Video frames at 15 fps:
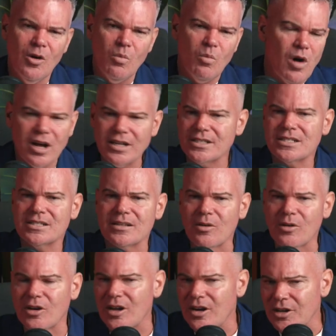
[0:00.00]
what's
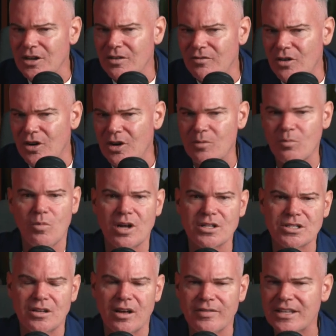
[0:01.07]
going to convert and what's not.